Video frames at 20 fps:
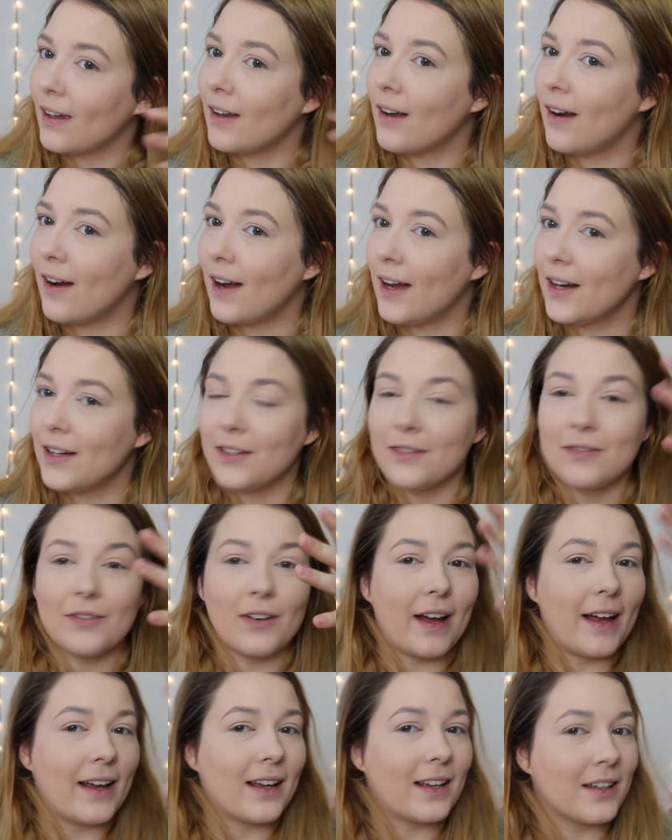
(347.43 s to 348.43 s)
kind of
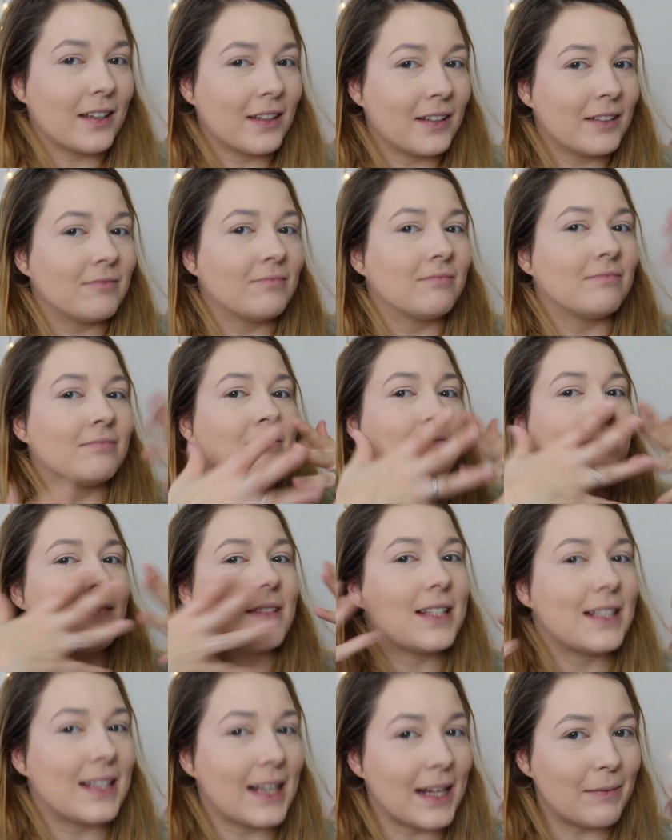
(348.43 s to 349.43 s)
like
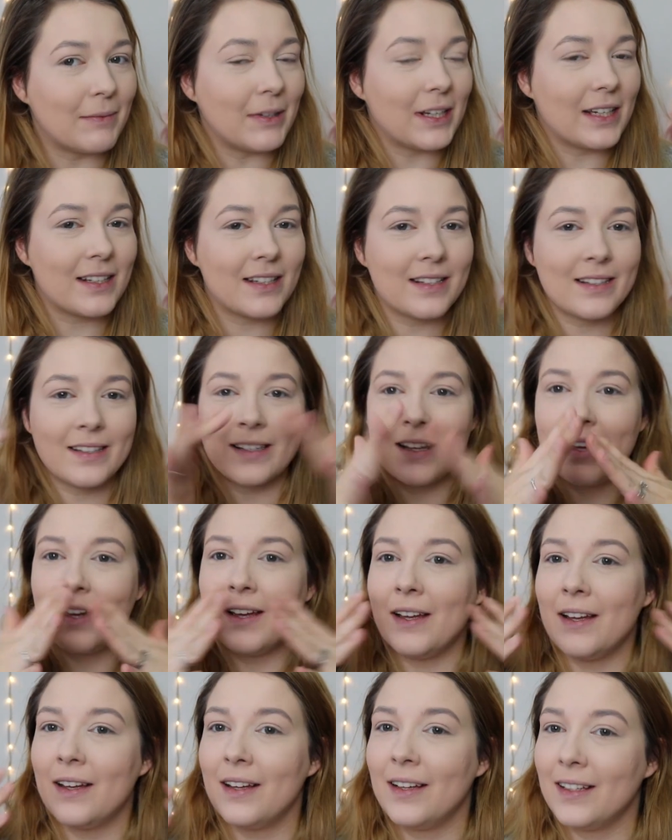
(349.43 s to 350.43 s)
seamless.
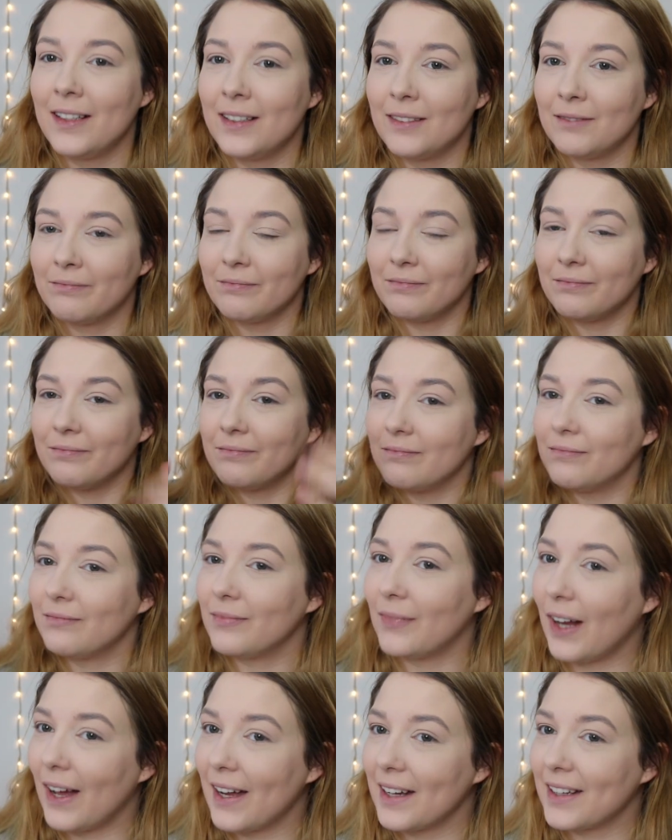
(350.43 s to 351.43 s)

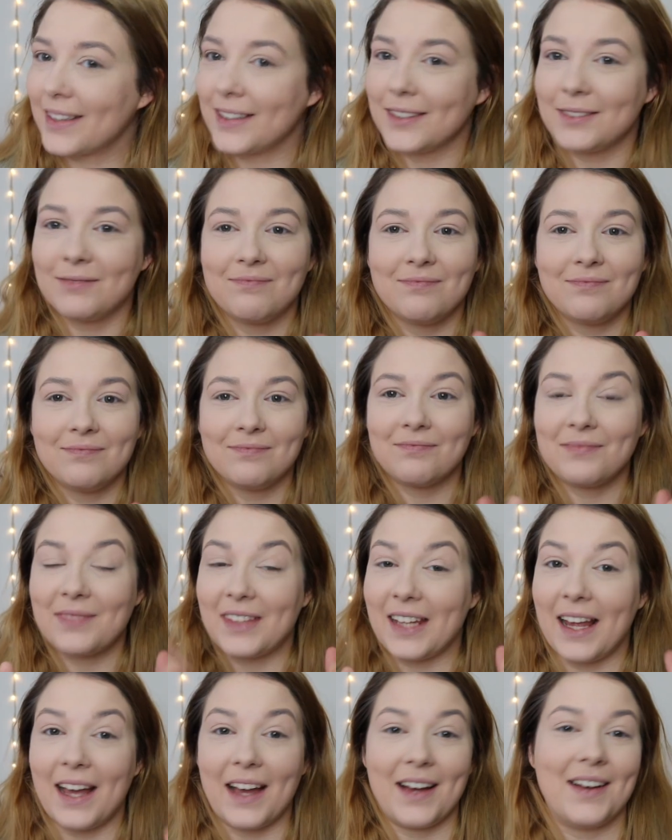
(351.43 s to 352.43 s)
Like,
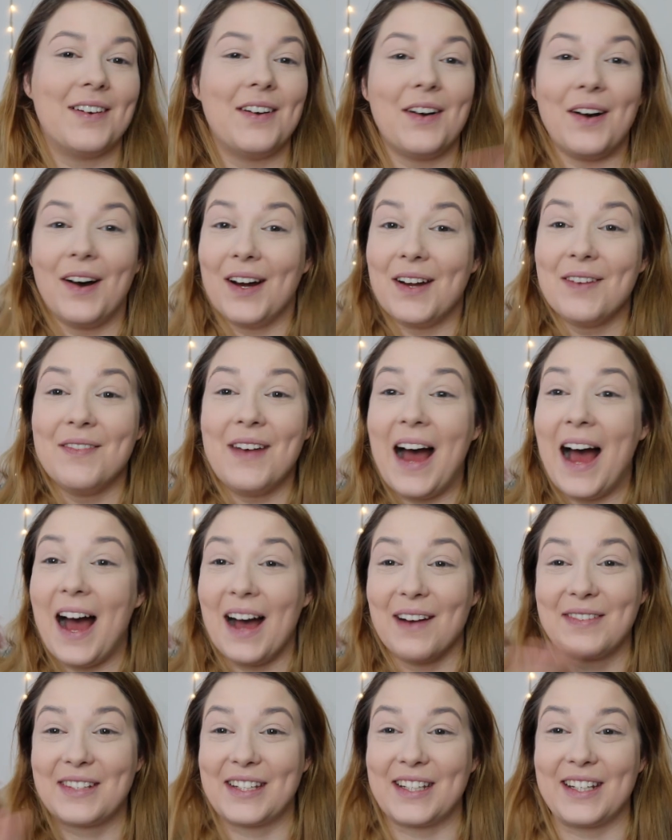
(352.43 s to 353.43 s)
yeah, I'm
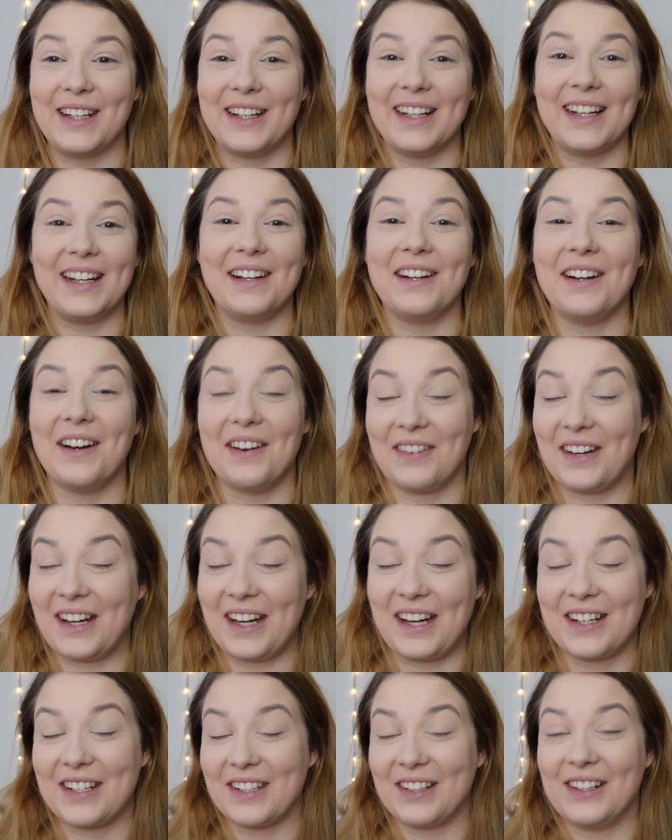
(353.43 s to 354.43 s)
absolutely loving
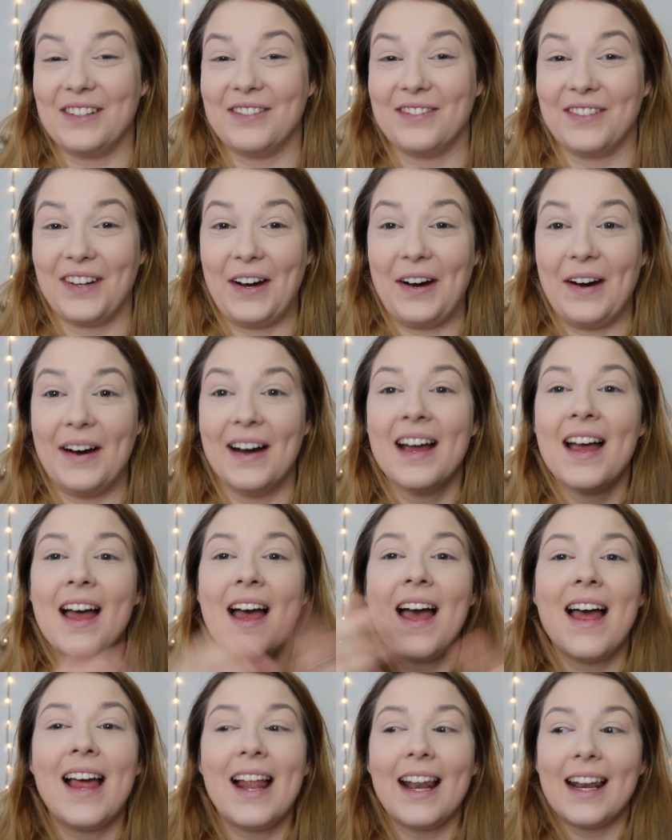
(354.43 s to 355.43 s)
it so far.
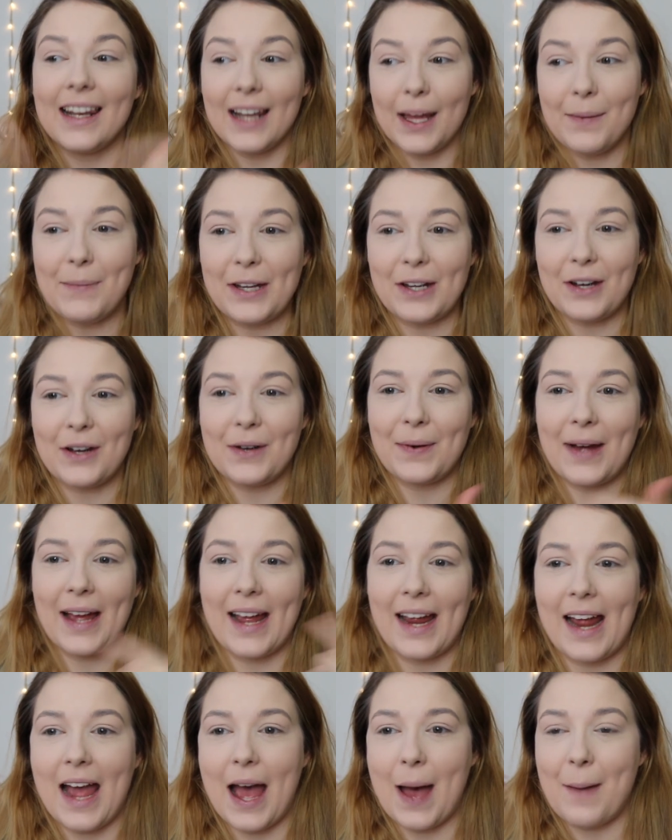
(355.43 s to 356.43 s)
Let me go
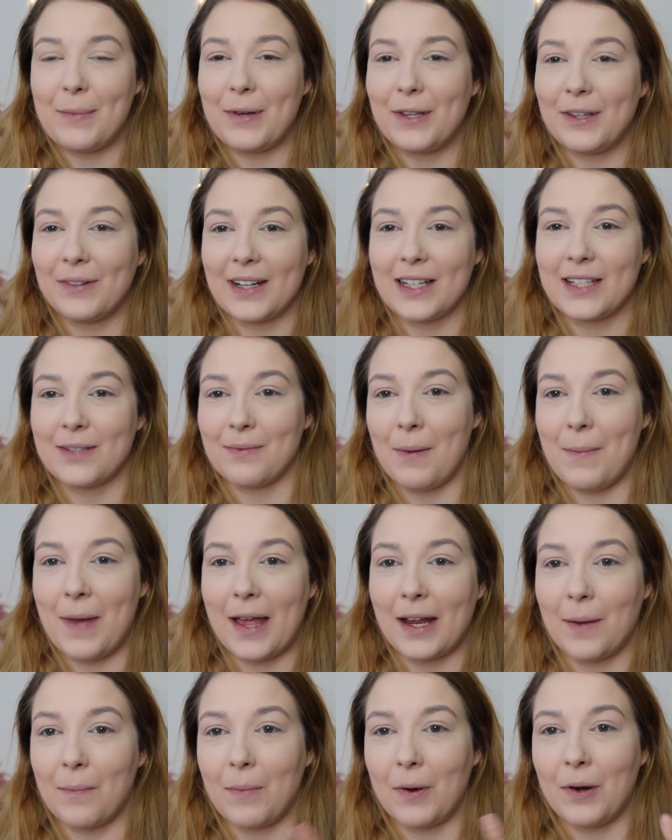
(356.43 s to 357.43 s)
away and put the rest of my
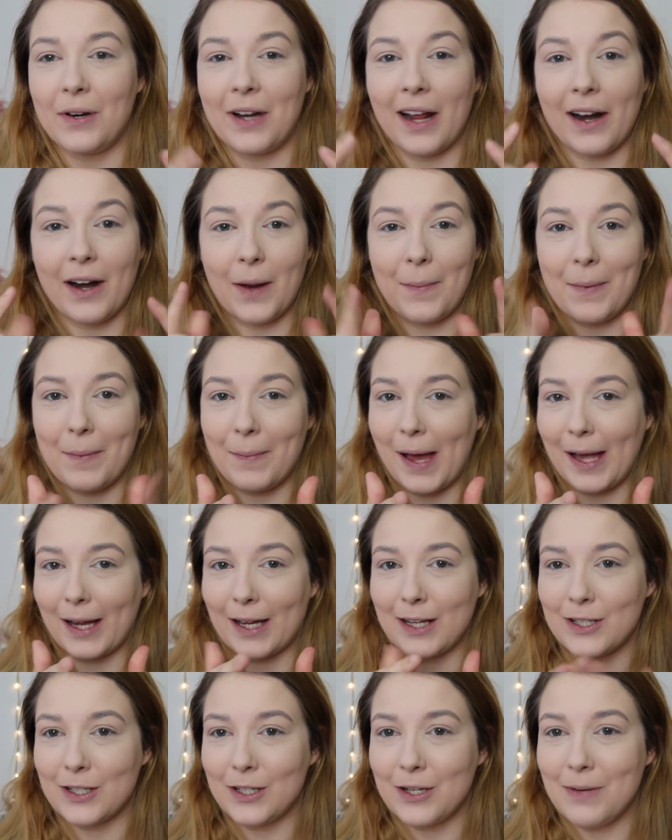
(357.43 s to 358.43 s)
makeup on and I'll be
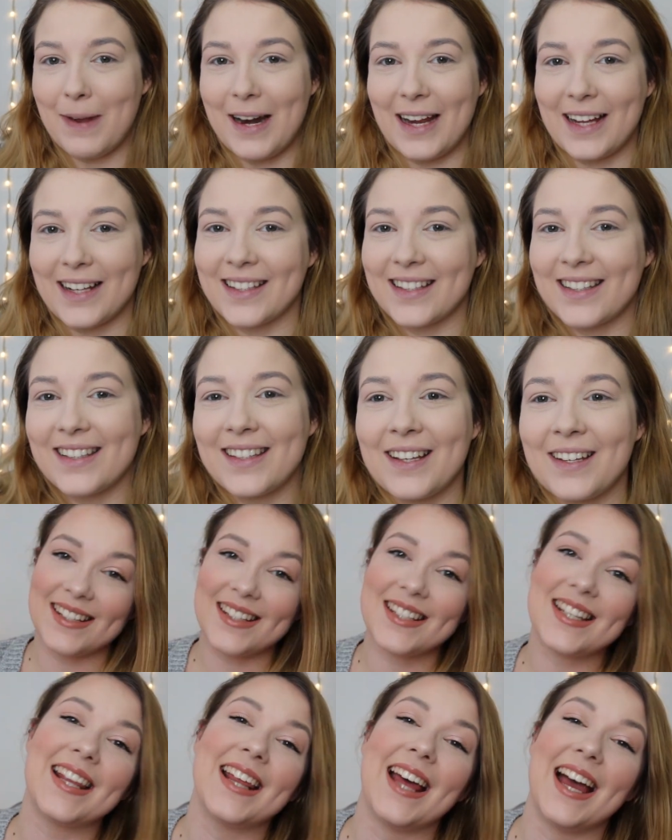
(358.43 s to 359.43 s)
back in 2 minutes.
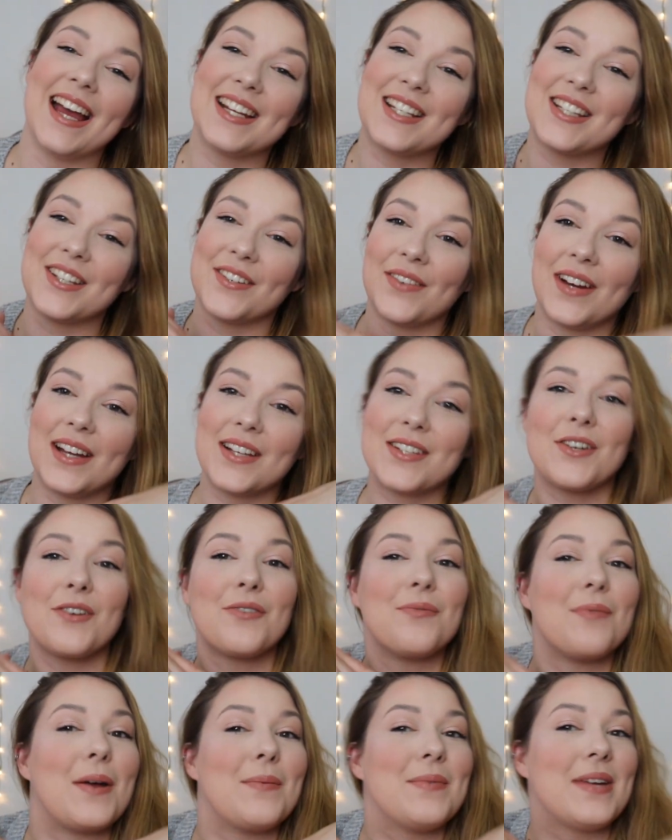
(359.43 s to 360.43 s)
So that is the rest
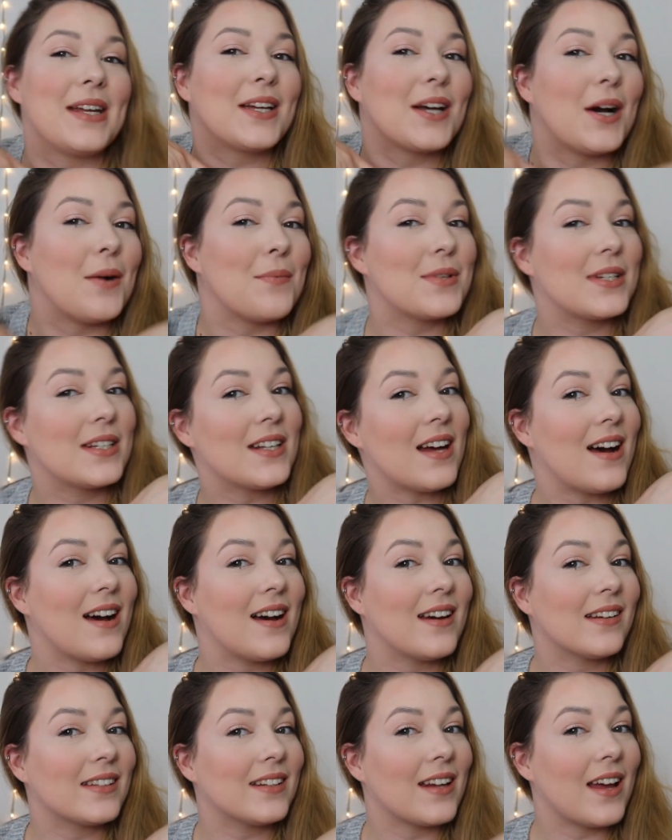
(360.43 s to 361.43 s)
of my makeup
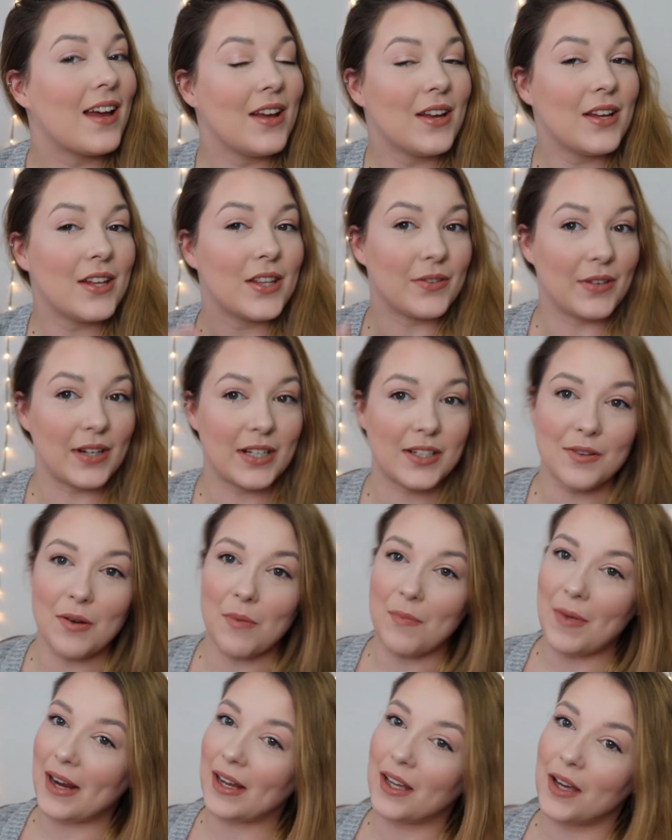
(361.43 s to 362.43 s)
done. The rest of
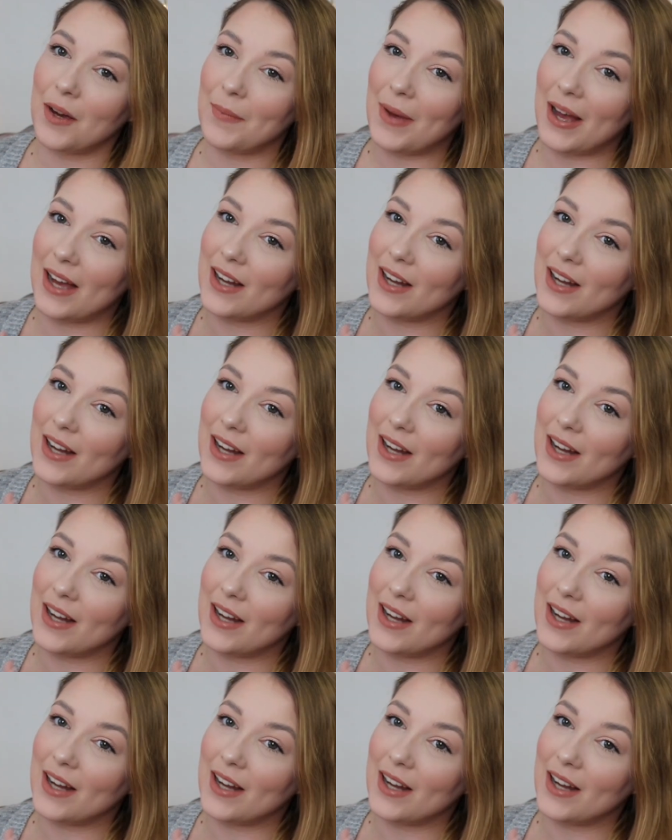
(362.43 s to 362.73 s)
my makeup